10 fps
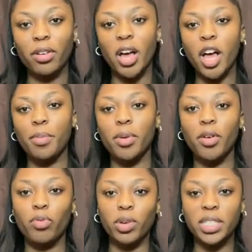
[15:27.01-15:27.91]
um,
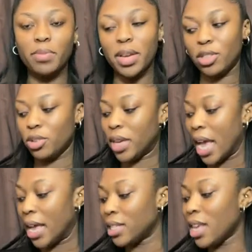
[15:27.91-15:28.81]
of what's in my
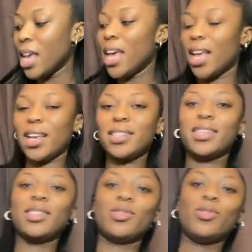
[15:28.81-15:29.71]
suitcase
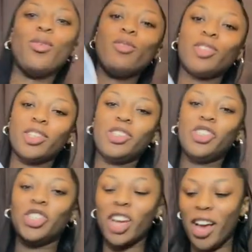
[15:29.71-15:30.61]
is this gorgeous
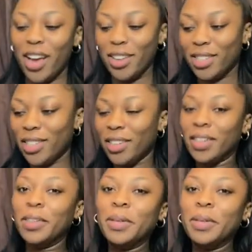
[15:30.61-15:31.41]
shirt.